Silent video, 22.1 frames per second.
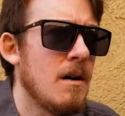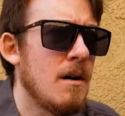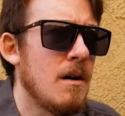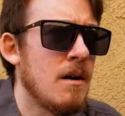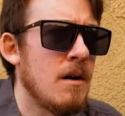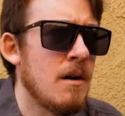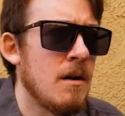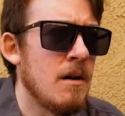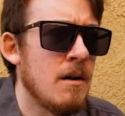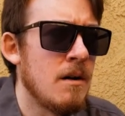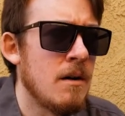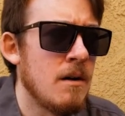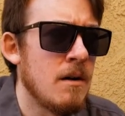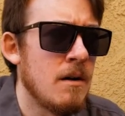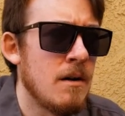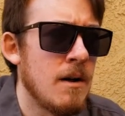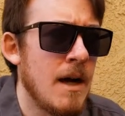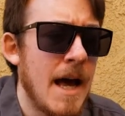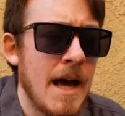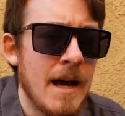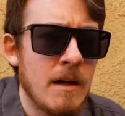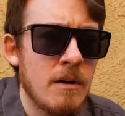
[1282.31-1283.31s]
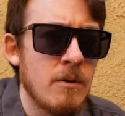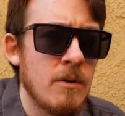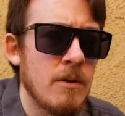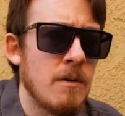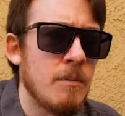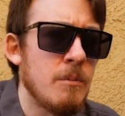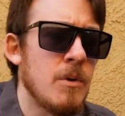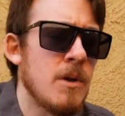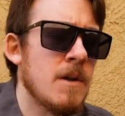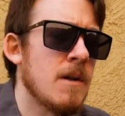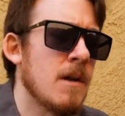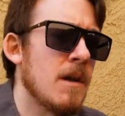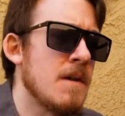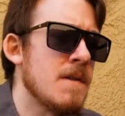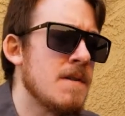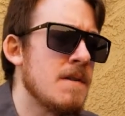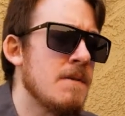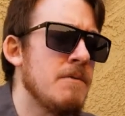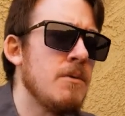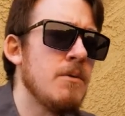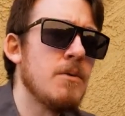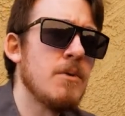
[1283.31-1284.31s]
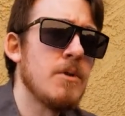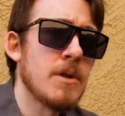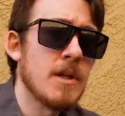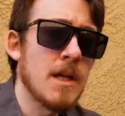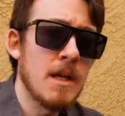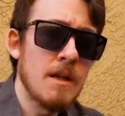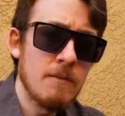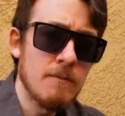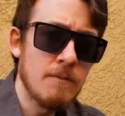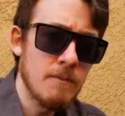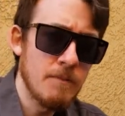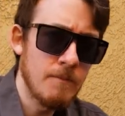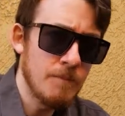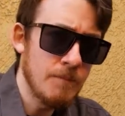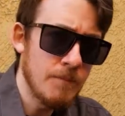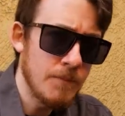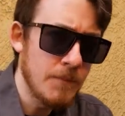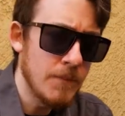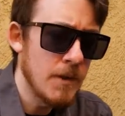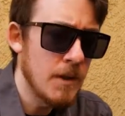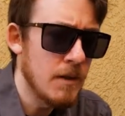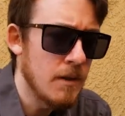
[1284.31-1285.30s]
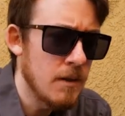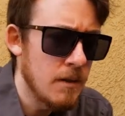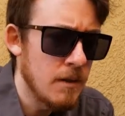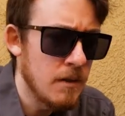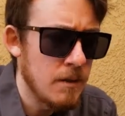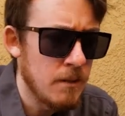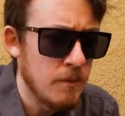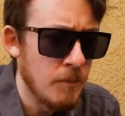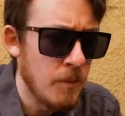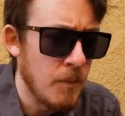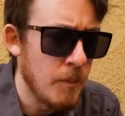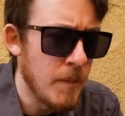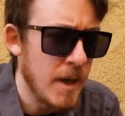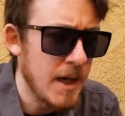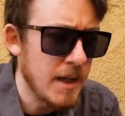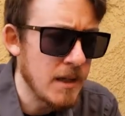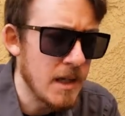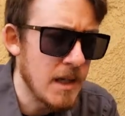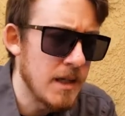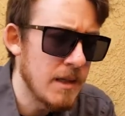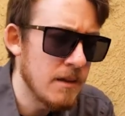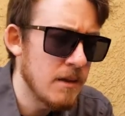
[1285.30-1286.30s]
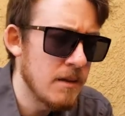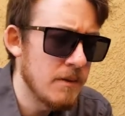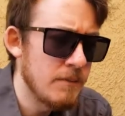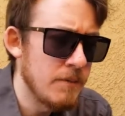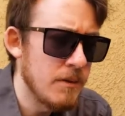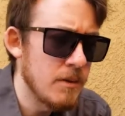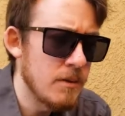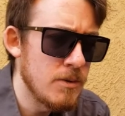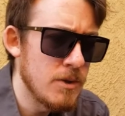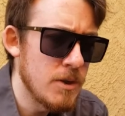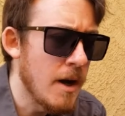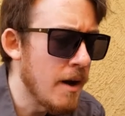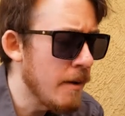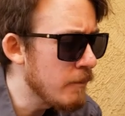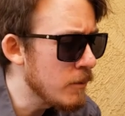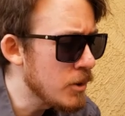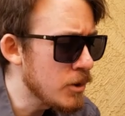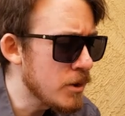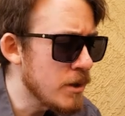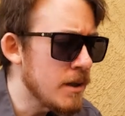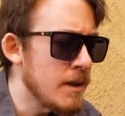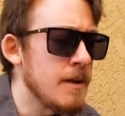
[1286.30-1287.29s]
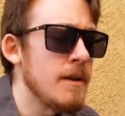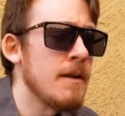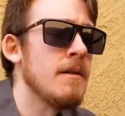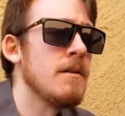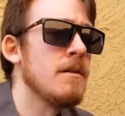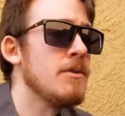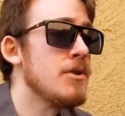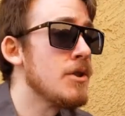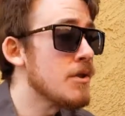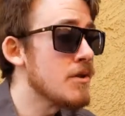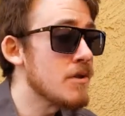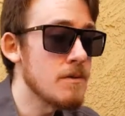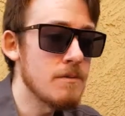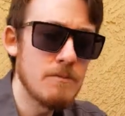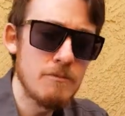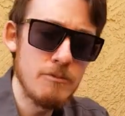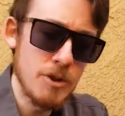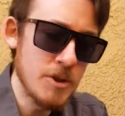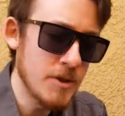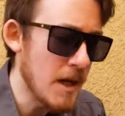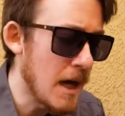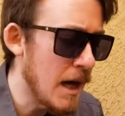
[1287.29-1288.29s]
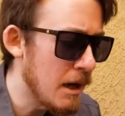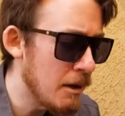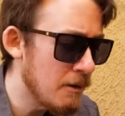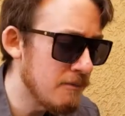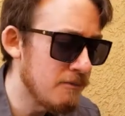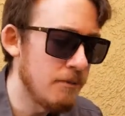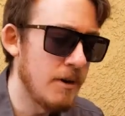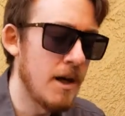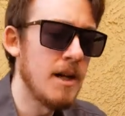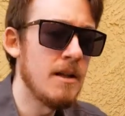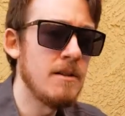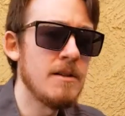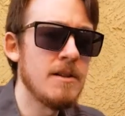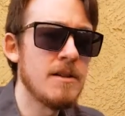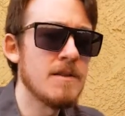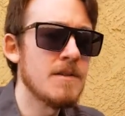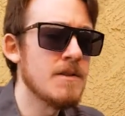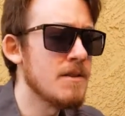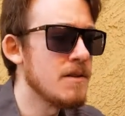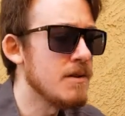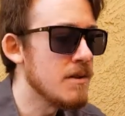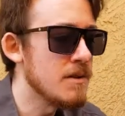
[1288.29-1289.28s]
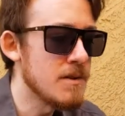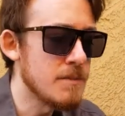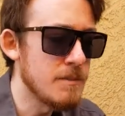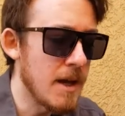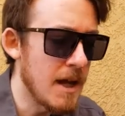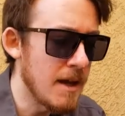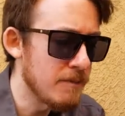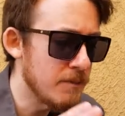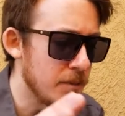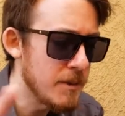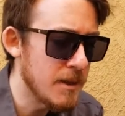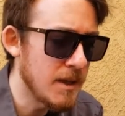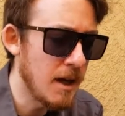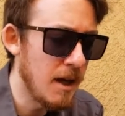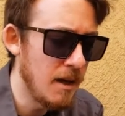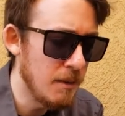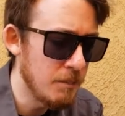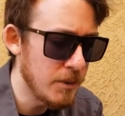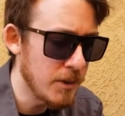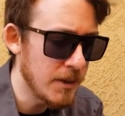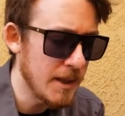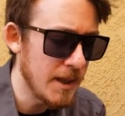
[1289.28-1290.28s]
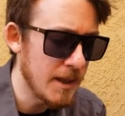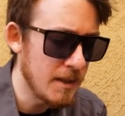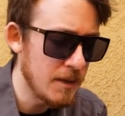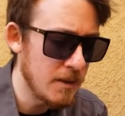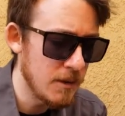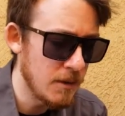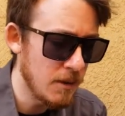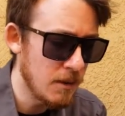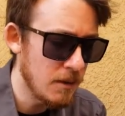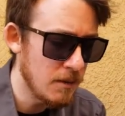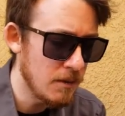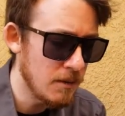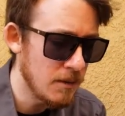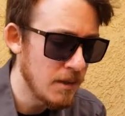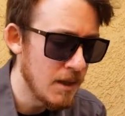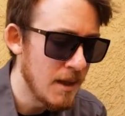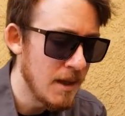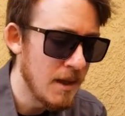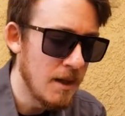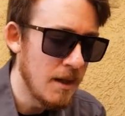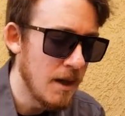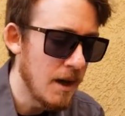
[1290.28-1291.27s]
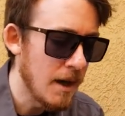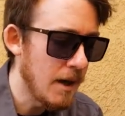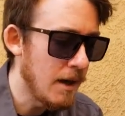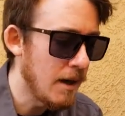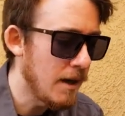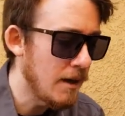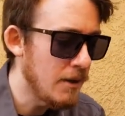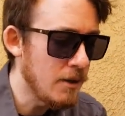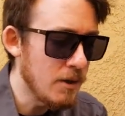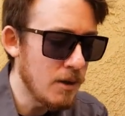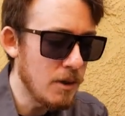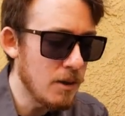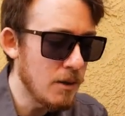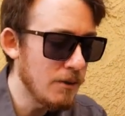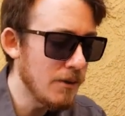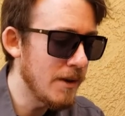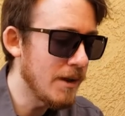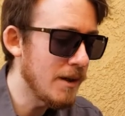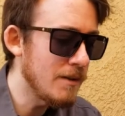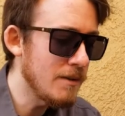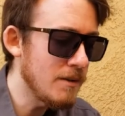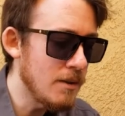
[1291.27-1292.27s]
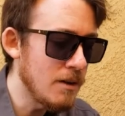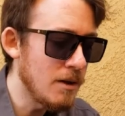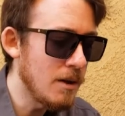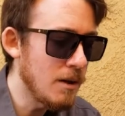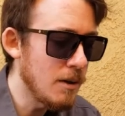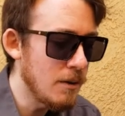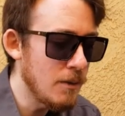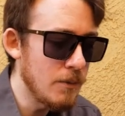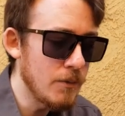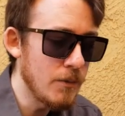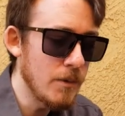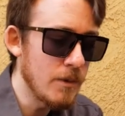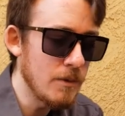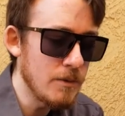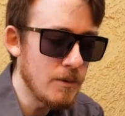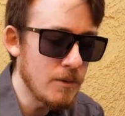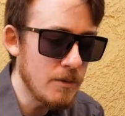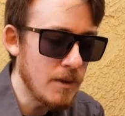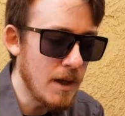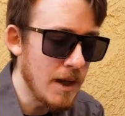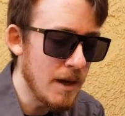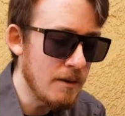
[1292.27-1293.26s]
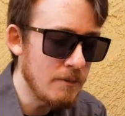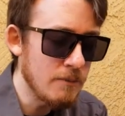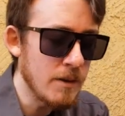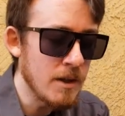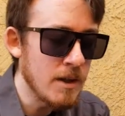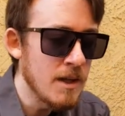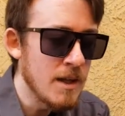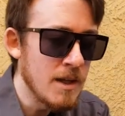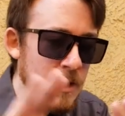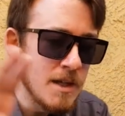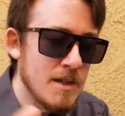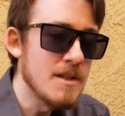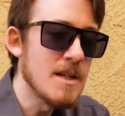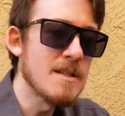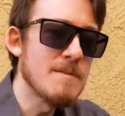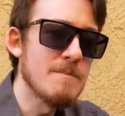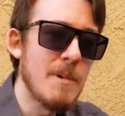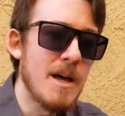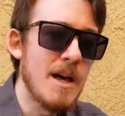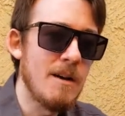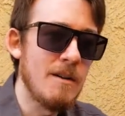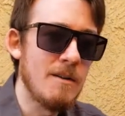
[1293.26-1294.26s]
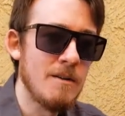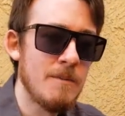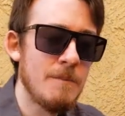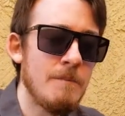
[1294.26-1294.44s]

accurate, because if you look at the magnetic field geometry, just iron filings, doesn't have to be complicated at all. And I know that, the little iron filing doesn't matter.